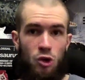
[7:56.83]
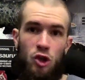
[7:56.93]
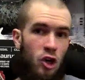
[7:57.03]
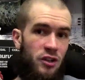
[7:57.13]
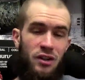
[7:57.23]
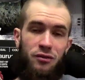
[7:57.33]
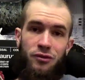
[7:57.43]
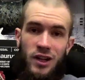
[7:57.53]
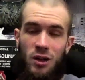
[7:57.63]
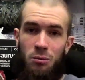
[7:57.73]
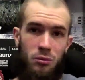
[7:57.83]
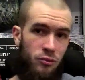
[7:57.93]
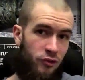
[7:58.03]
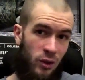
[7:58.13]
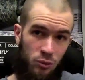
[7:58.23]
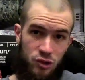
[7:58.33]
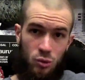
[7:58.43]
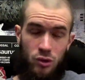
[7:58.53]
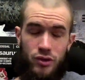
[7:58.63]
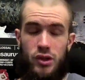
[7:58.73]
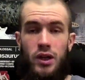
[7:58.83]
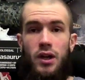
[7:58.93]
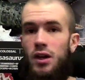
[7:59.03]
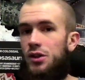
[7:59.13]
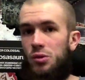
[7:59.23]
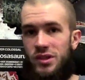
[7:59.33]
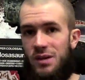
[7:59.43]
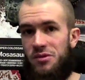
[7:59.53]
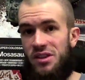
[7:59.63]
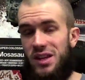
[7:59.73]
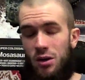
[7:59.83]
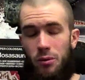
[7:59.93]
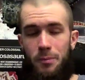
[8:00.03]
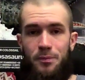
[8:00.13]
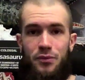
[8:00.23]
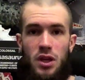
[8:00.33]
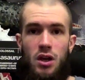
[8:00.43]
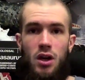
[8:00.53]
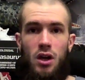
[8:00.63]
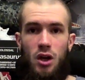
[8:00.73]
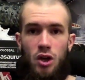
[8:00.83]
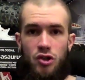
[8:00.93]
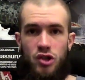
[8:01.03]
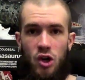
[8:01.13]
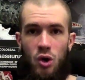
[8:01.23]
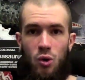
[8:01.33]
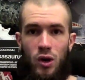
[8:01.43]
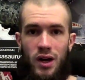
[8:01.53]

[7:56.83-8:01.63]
contact film schools, do the same thing there. So